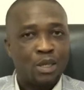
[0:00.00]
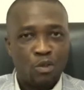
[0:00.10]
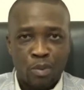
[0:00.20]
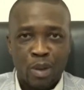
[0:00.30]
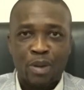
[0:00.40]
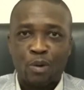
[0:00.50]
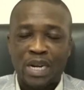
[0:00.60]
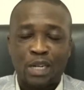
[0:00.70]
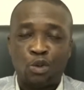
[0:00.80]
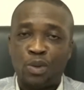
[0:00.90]
Remember,
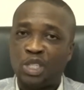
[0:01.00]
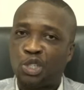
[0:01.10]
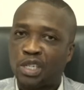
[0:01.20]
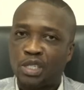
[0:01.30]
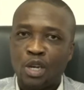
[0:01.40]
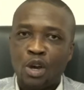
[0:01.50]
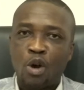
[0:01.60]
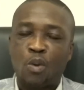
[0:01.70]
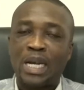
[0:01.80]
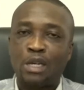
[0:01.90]
whether doing church
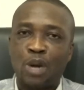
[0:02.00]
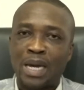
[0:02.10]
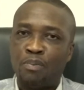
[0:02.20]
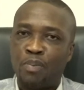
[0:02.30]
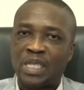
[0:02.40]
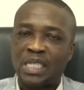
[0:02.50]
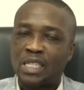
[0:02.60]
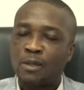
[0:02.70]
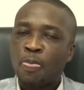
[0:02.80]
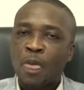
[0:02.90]
or whether you are in
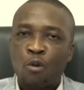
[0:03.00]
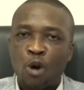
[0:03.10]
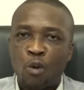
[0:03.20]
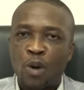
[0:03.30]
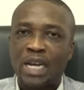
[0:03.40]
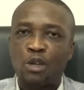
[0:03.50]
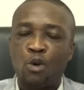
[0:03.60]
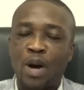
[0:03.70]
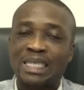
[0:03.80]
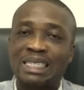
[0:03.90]
business or whether
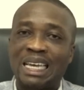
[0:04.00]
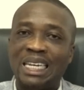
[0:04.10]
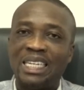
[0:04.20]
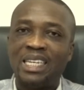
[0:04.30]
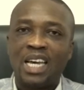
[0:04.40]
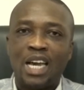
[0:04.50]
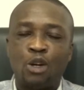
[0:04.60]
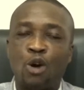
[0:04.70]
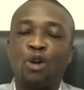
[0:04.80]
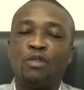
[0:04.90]
you are selling
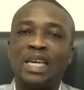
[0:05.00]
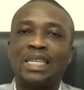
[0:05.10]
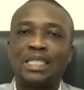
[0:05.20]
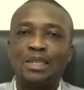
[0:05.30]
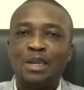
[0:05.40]
and all of that,